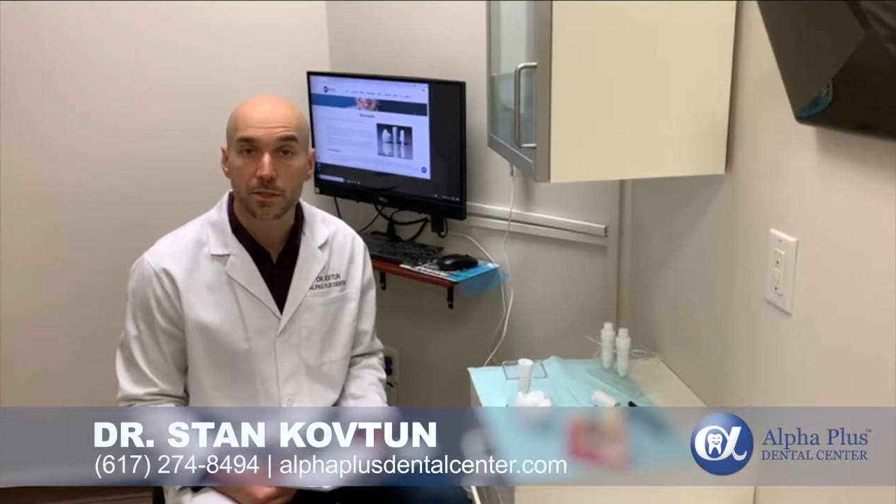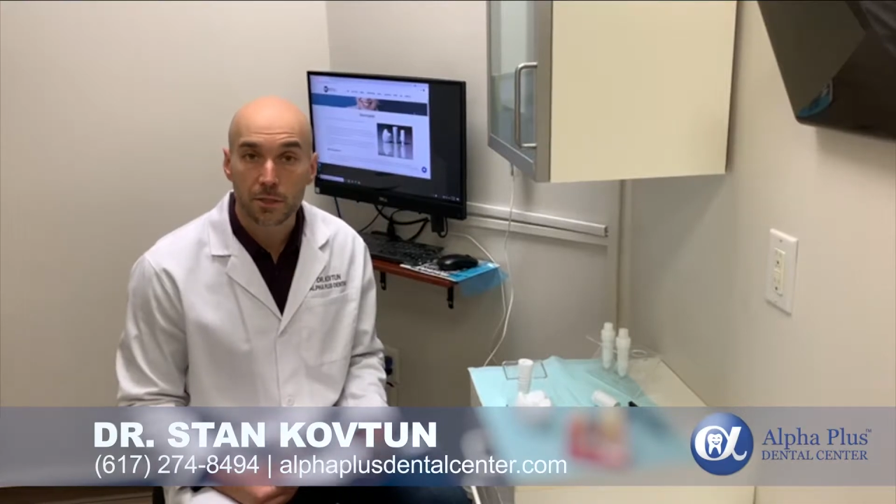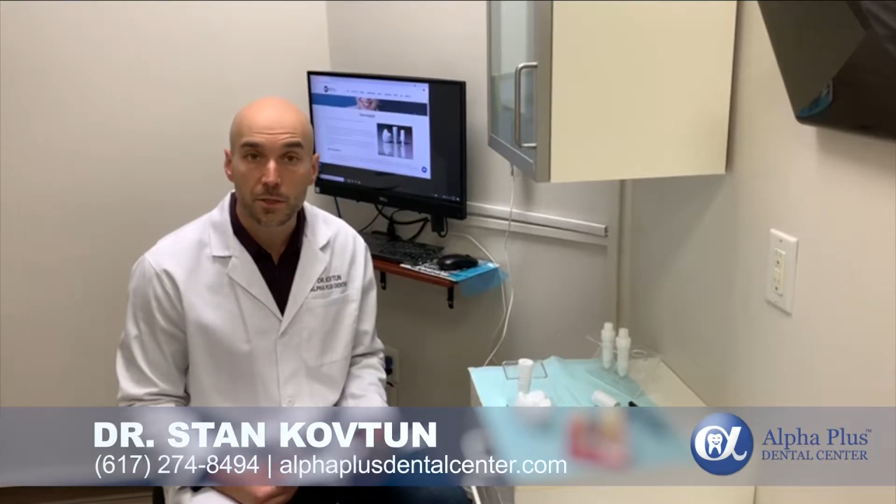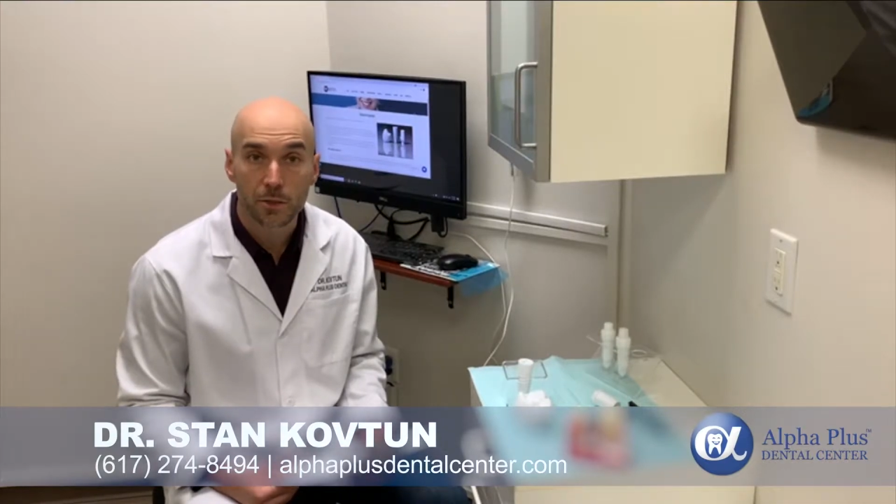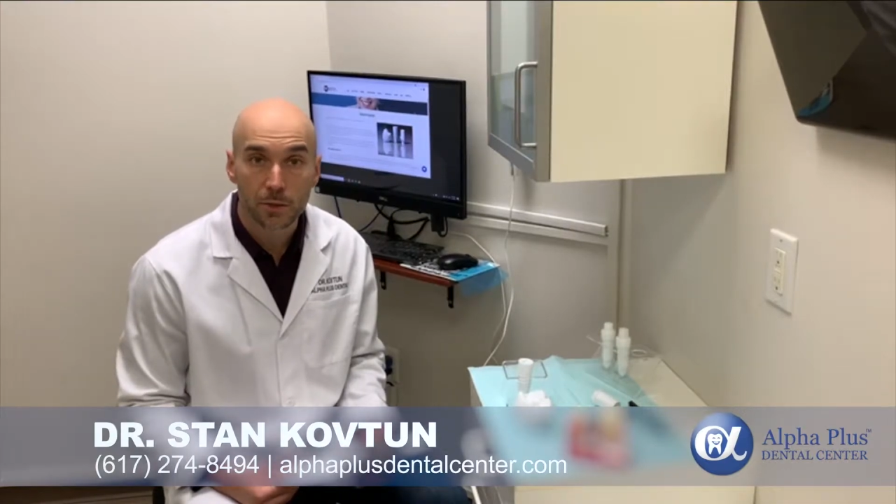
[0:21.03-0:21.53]

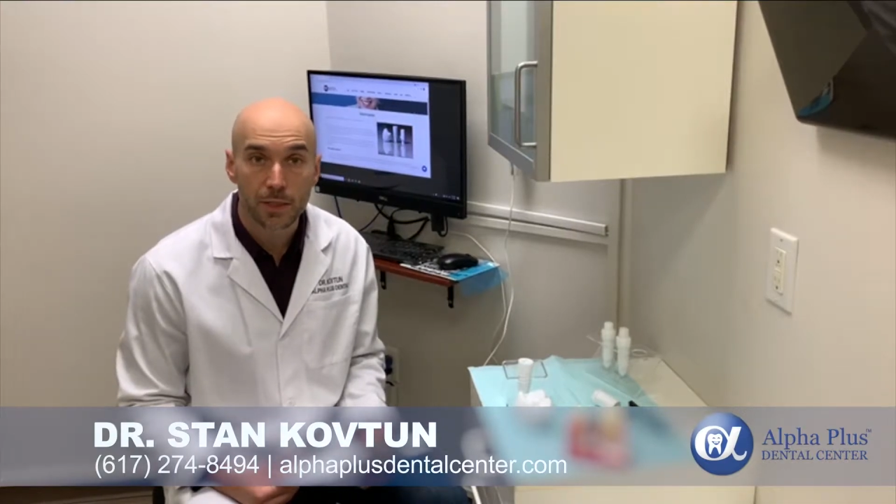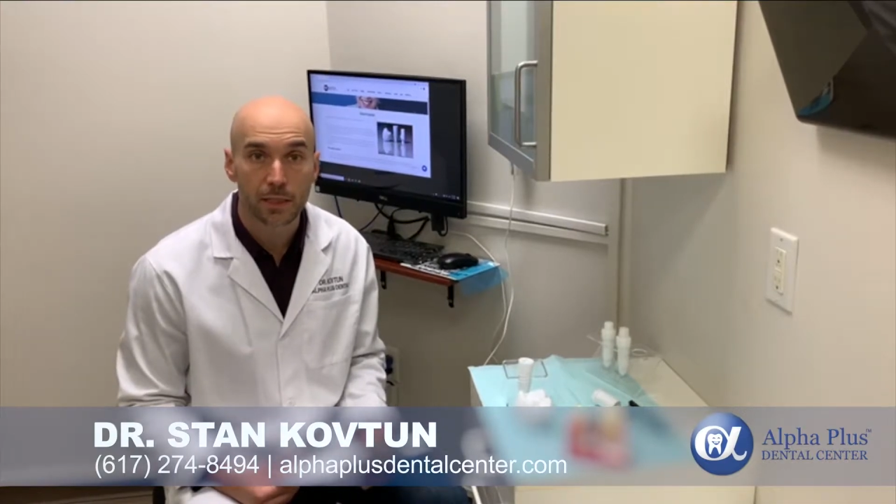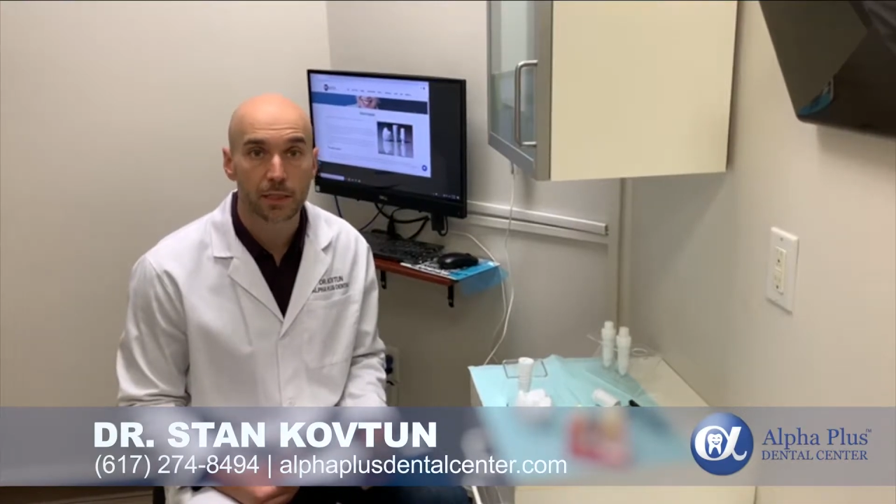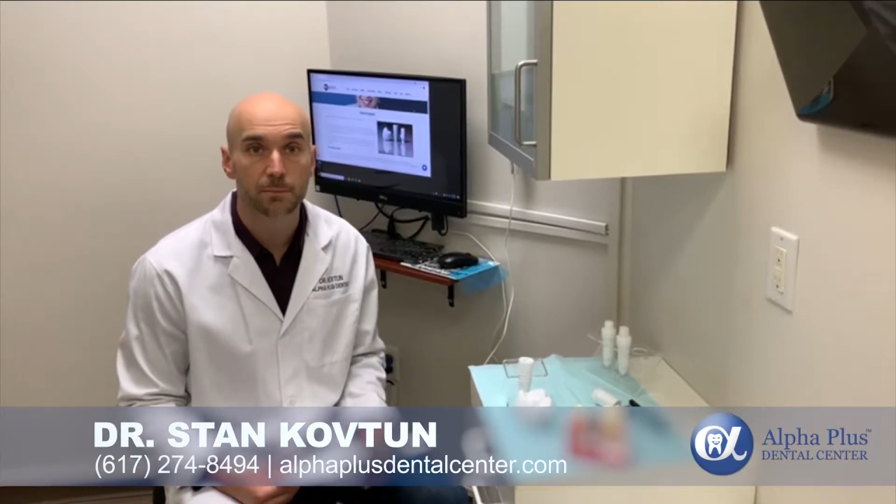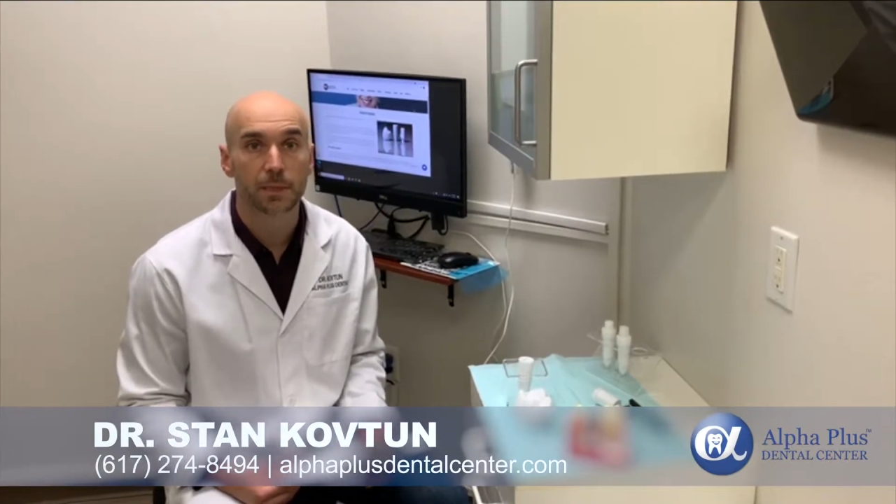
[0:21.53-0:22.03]

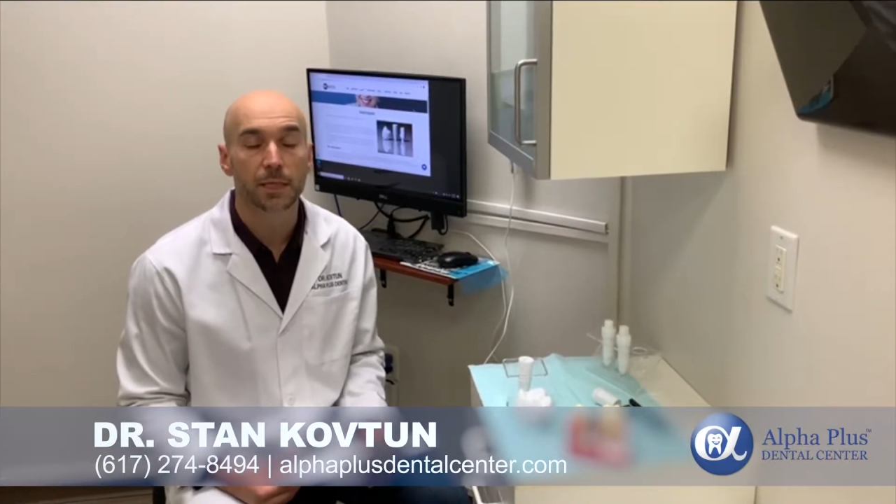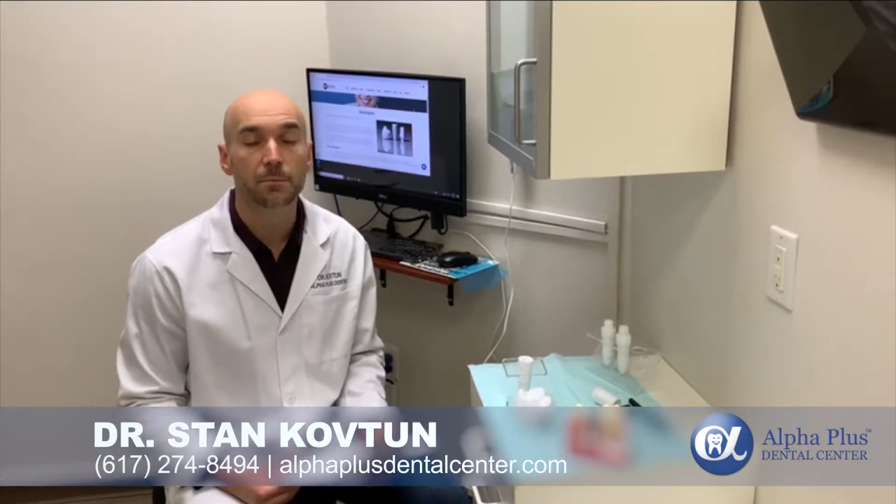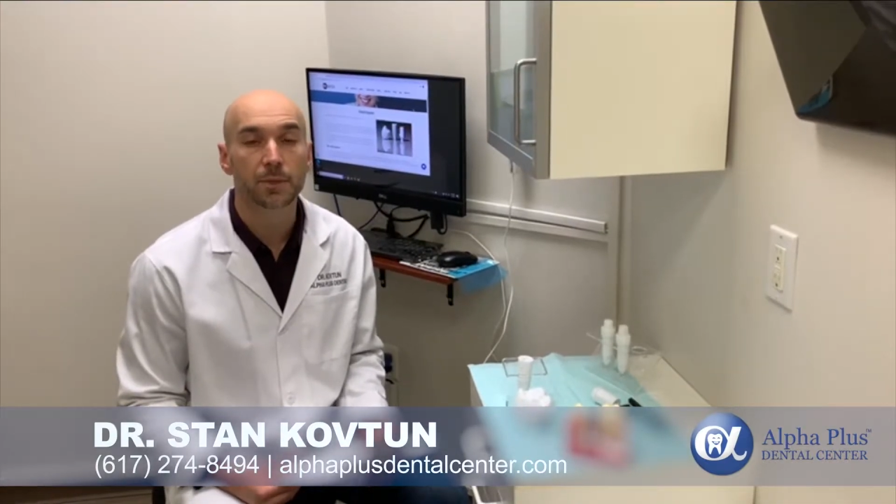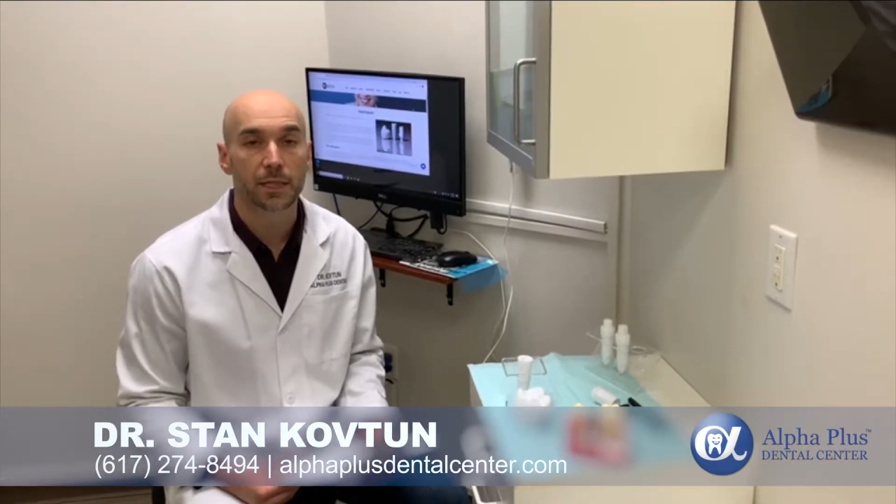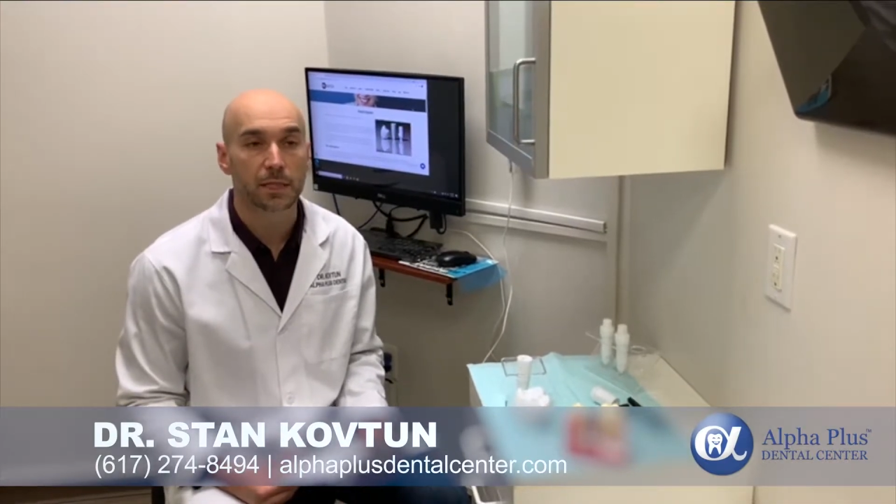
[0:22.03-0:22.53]
Zirconia
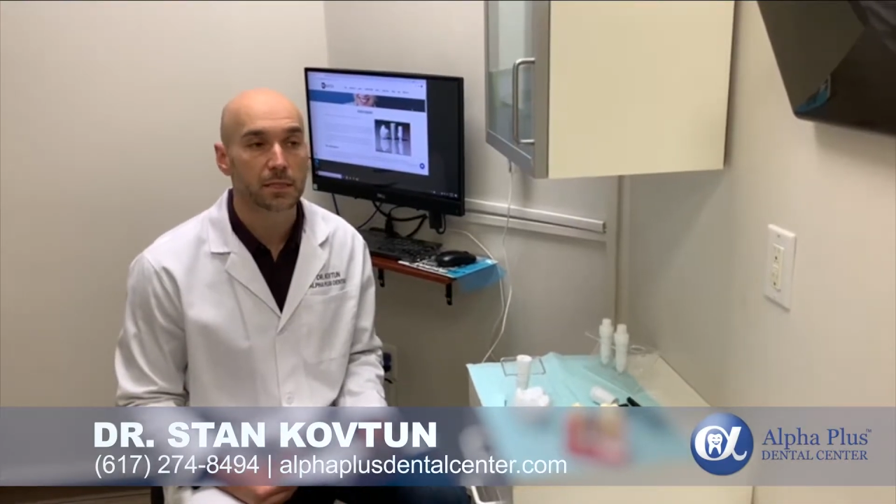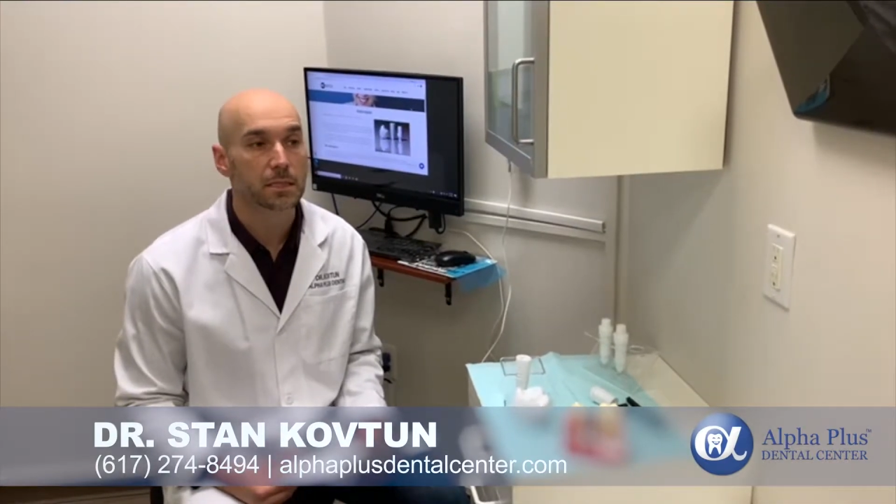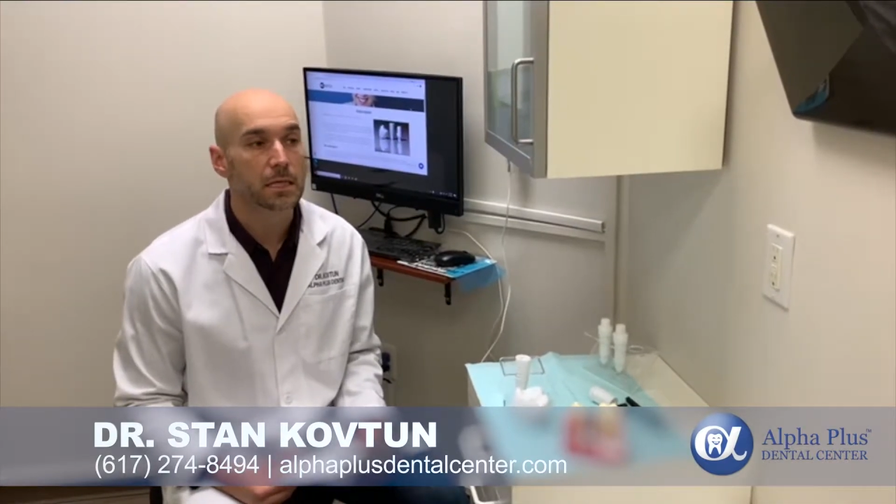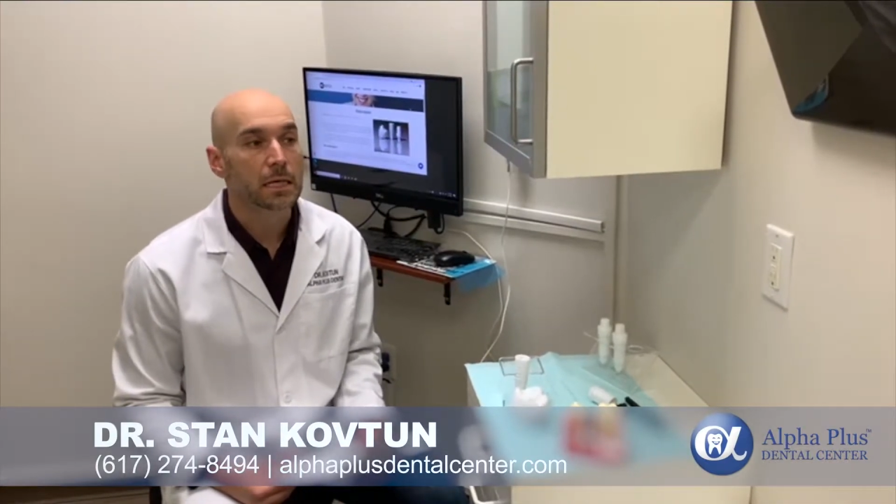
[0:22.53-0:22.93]
implants.